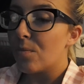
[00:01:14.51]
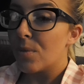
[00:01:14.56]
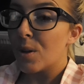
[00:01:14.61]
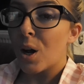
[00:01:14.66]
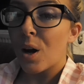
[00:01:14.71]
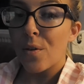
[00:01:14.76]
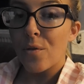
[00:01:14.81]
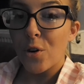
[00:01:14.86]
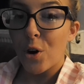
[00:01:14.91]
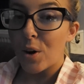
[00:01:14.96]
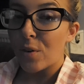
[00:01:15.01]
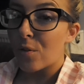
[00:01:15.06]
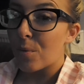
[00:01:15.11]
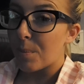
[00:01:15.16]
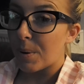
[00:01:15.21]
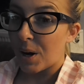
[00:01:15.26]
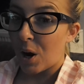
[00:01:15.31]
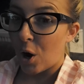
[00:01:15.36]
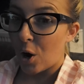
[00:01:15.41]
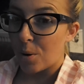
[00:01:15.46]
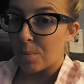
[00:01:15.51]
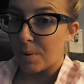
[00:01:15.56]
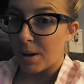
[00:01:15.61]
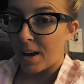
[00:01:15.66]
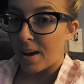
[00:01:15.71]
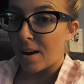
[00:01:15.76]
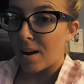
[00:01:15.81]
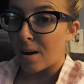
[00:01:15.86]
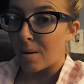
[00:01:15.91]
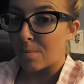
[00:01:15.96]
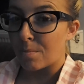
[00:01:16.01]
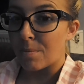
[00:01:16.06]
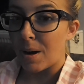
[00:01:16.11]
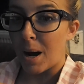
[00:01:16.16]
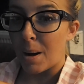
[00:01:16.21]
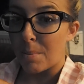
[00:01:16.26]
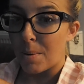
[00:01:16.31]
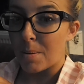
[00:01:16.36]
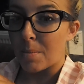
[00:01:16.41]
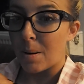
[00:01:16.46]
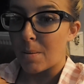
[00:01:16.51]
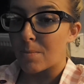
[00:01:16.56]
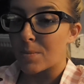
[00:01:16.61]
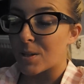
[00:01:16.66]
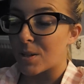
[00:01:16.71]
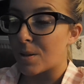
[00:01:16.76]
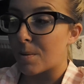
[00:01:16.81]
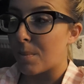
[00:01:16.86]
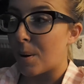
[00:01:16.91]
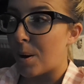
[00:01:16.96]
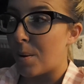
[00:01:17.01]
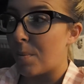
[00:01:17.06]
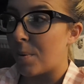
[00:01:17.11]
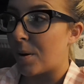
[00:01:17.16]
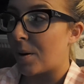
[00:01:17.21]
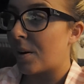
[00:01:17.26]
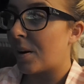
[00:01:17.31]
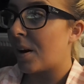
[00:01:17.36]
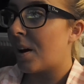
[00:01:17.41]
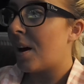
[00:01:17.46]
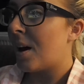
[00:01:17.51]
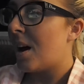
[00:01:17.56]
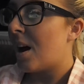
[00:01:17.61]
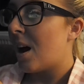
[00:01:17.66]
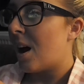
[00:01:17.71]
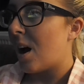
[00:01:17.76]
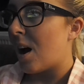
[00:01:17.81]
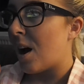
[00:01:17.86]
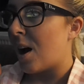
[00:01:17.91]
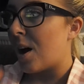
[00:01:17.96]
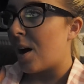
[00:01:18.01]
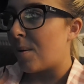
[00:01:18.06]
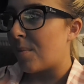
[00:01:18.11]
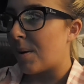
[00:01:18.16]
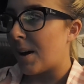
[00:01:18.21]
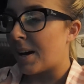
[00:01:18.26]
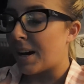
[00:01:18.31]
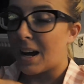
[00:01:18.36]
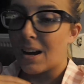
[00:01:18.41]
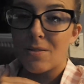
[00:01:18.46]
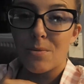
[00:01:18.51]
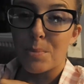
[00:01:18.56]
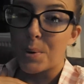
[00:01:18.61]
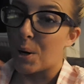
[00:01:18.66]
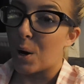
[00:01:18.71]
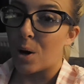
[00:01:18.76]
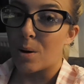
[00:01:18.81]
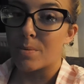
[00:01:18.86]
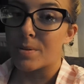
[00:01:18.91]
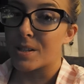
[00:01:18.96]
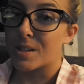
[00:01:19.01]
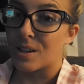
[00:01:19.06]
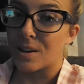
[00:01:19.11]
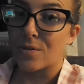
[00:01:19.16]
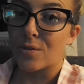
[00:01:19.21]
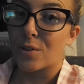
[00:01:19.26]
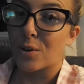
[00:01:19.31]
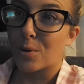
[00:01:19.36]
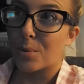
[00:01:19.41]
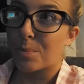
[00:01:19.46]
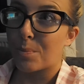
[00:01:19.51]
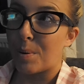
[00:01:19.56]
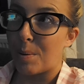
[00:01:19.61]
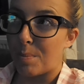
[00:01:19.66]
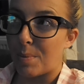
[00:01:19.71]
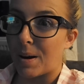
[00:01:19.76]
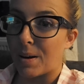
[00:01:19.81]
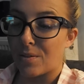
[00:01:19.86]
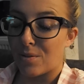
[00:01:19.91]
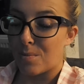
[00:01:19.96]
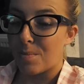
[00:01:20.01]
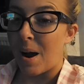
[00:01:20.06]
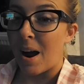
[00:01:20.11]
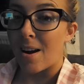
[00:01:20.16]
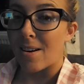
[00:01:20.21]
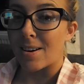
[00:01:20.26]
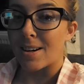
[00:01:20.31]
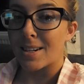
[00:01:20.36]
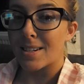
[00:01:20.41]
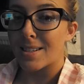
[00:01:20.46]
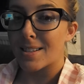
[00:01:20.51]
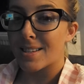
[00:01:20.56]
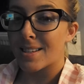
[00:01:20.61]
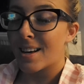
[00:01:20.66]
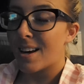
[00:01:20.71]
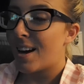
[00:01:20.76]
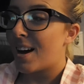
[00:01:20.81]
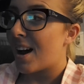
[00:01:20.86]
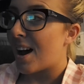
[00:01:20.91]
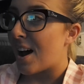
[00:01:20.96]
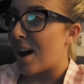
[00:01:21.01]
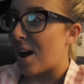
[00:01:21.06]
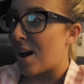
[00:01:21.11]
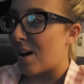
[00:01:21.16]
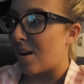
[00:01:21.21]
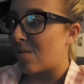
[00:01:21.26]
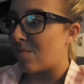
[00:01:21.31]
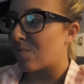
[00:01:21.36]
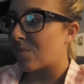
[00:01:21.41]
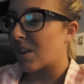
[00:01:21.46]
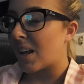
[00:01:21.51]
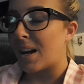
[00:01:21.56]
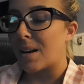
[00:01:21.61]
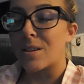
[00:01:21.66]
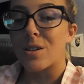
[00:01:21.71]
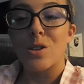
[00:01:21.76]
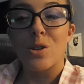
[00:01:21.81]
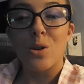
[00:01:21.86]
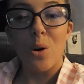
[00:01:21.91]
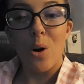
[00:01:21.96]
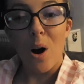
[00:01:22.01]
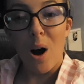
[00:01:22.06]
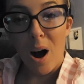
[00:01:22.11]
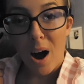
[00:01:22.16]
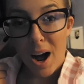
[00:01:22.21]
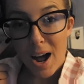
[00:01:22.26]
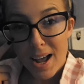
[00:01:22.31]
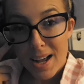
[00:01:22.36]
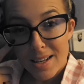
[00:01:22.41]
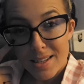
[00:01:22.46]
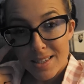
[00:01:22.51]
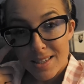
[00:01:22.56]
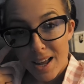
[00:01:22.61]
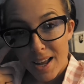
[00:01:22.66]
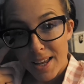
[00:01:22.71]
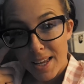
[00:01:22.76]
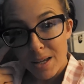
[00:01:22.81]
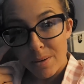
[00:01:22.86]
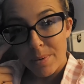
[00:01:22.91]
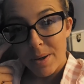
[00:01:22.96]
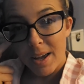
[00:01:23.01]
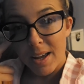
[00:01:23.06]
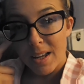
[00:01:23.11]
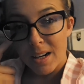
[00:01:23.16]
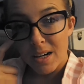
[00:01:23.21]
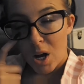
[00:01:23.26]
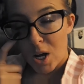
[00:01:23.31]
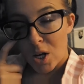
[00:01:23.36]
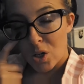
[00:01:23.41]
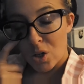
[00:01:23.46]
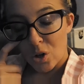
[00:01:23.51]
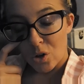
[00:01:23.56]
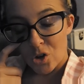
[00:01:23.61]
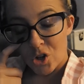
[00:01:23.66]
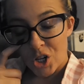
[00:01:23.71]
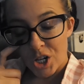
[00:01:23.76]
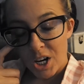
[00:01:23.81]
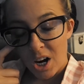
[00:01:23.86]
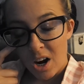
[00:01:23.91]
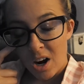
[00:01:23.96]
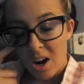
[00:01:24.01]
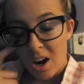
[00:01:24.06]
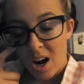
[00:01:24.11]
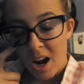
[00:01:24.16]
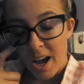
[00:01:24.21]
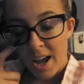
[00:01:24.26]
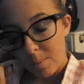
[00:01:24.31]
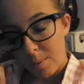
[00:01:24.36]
I've not even been home yet, I'm at my mum's at the moment. Um, and I haven't been home since I've been back from Paris. Um, had sore eyes, I keep getting a dodgy eye.